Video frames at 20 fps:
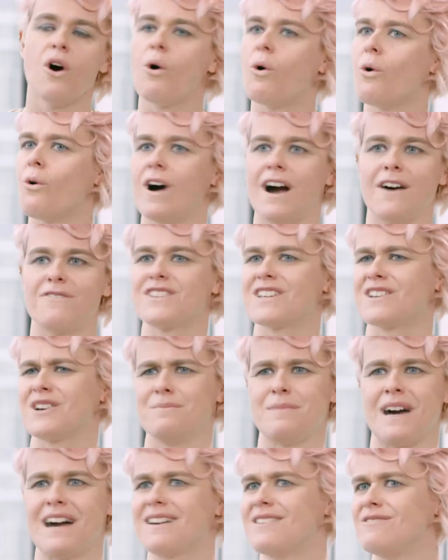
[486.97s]
or have to
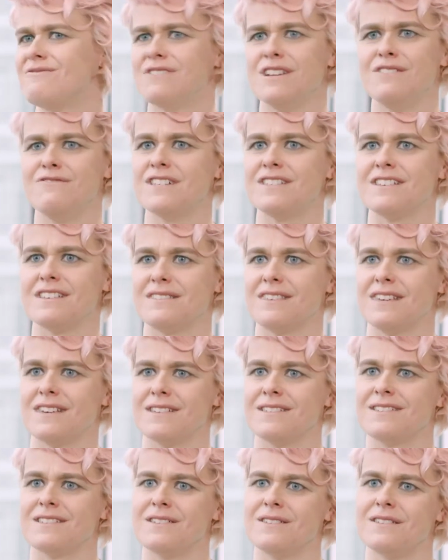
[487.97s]
go back and revisit
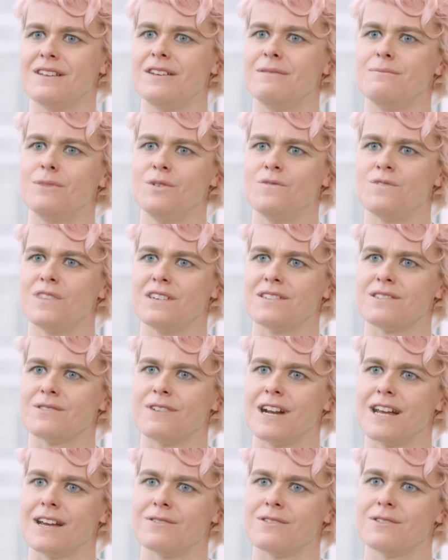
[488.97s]
things and move things
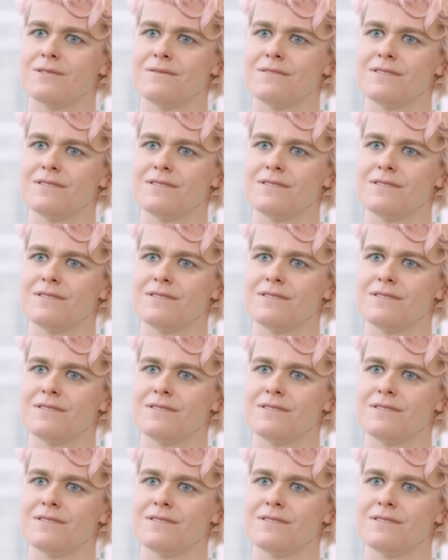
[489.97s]
around.